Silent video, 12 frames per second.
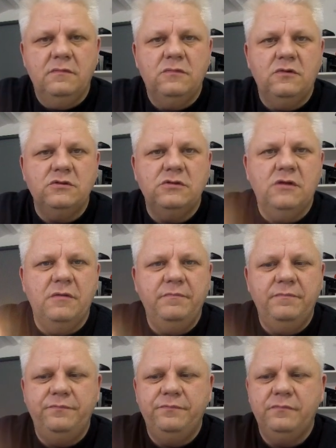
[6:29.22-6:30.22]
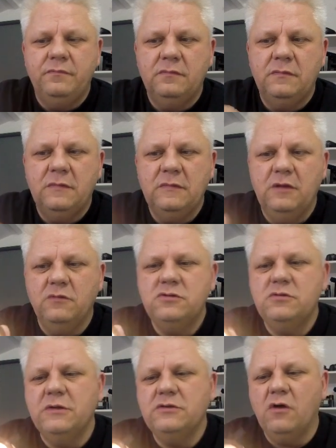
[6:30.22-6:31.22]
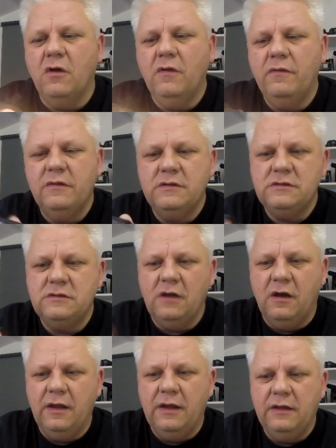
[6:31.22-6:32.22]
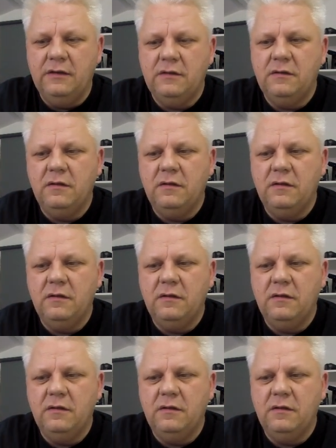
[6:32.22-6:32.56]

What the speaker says: Torch is on. Little switch on the side.